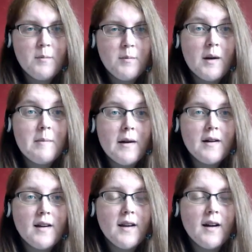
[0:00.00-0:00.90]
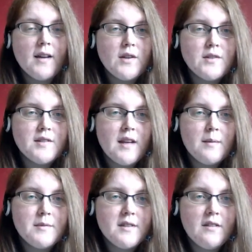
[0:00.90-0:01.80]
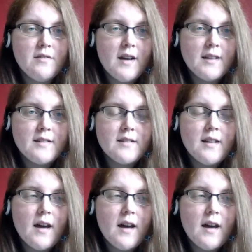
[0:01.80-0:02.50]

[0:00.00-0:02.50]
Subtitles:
Primarily I use DMC threads,